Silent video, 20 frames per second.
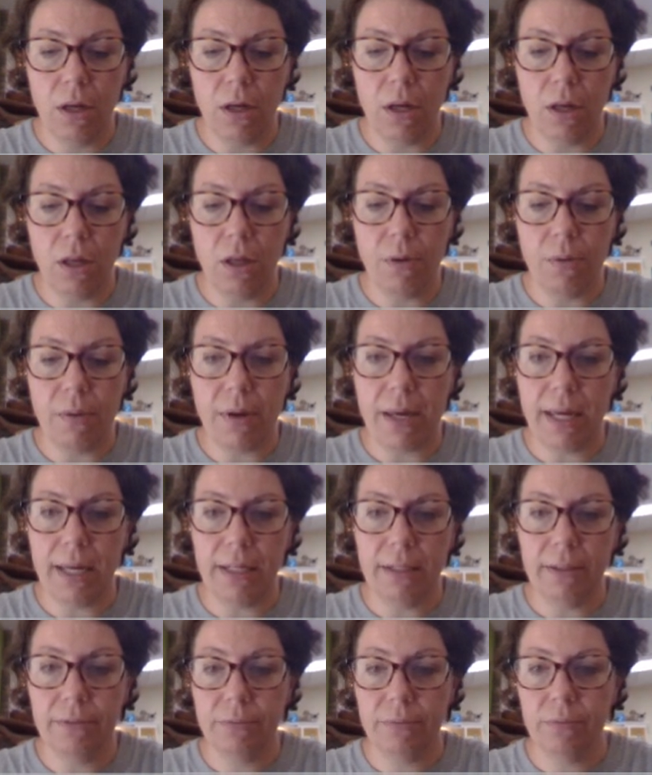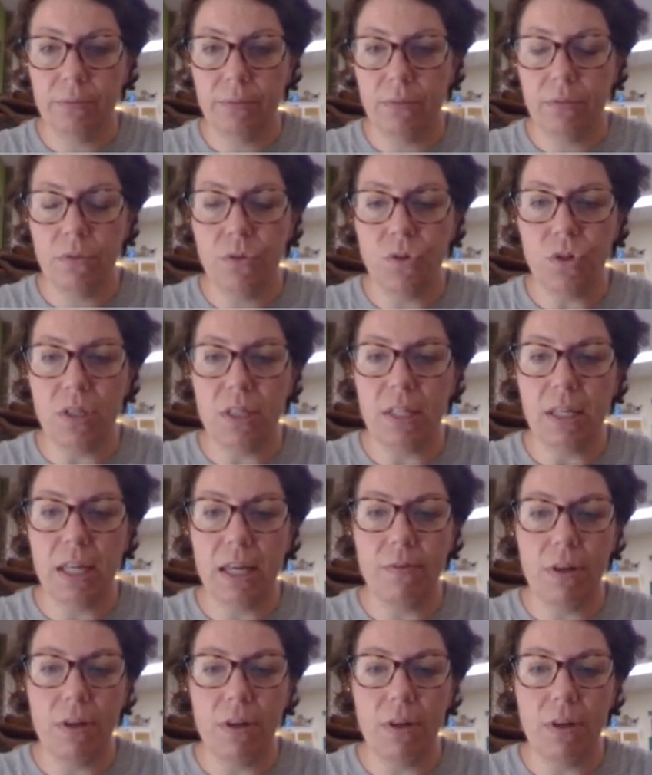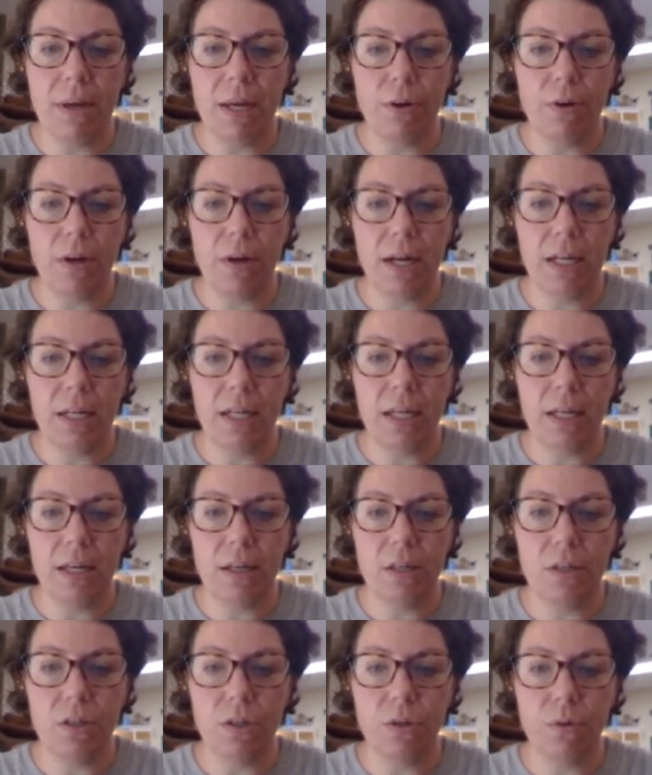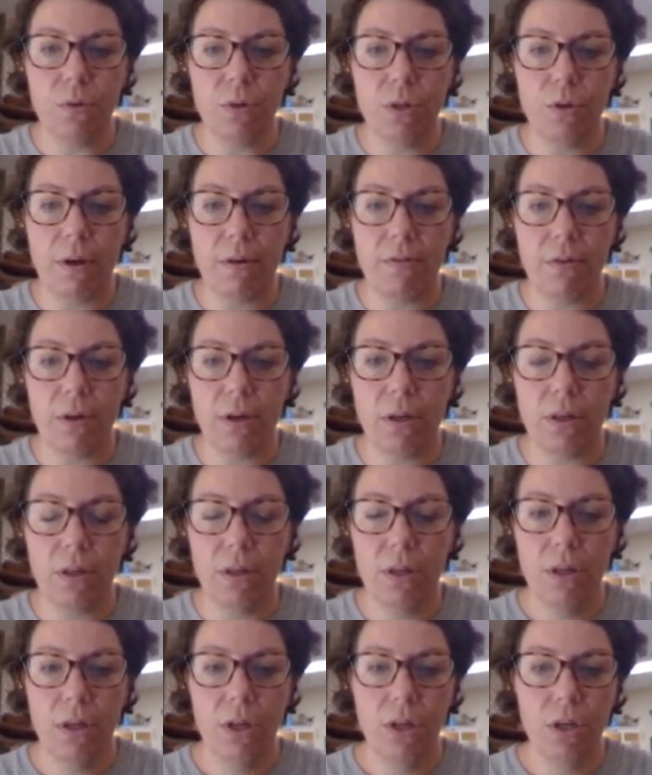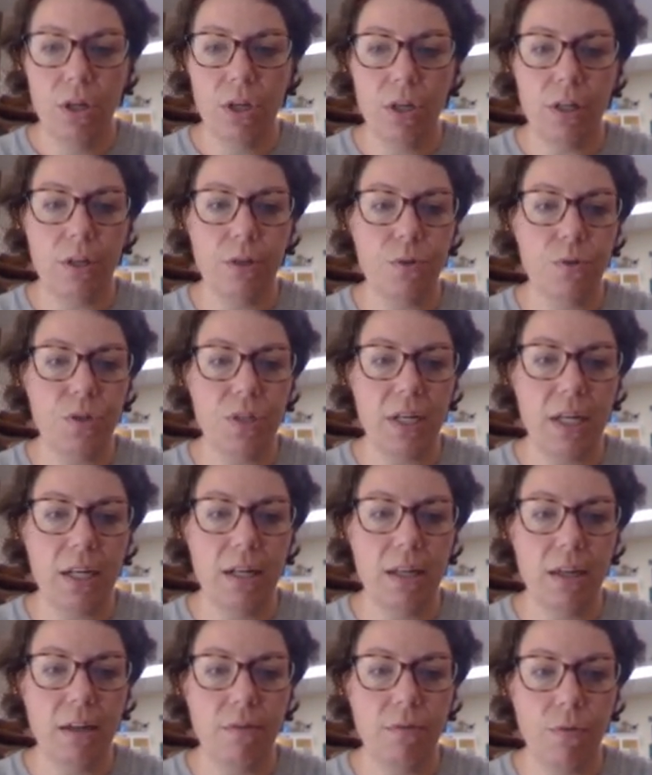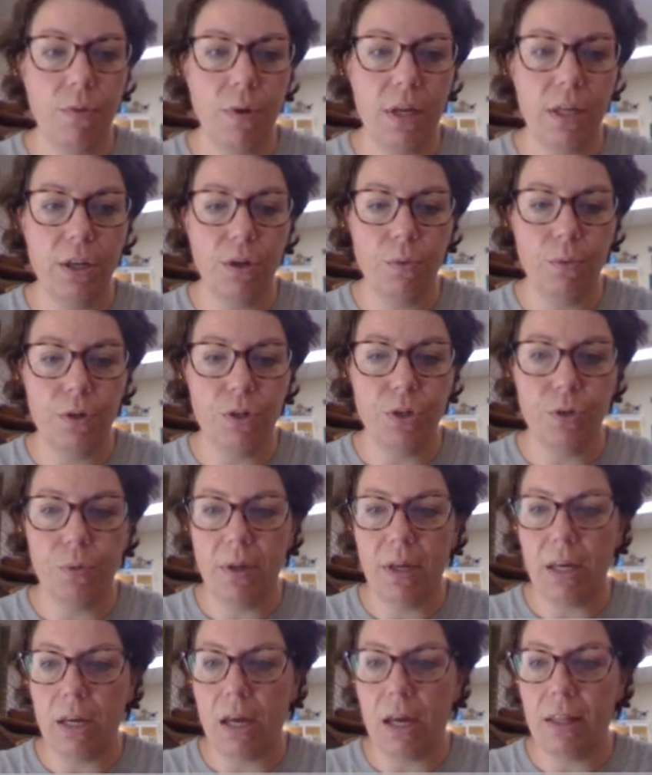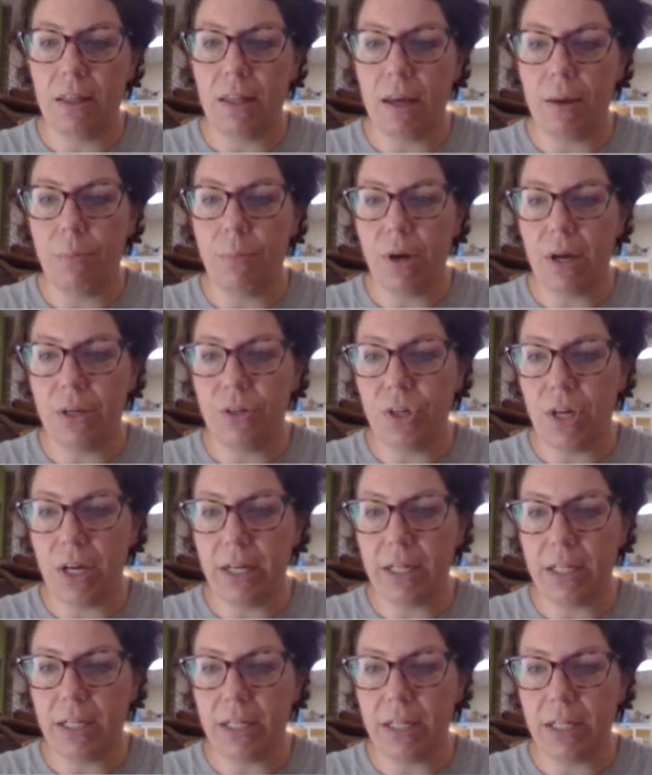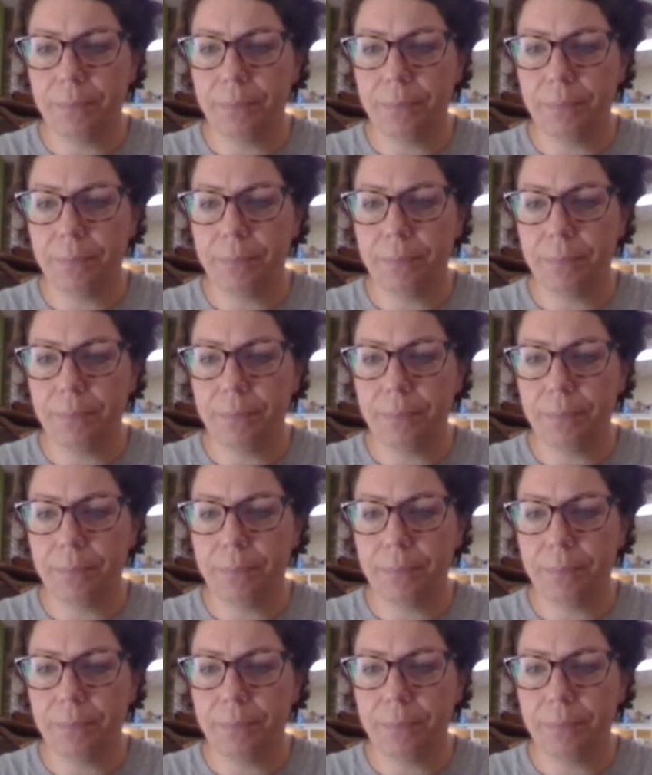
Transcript: hallway, just to give it a better idea so you have a good understanding of what you were doing on that project.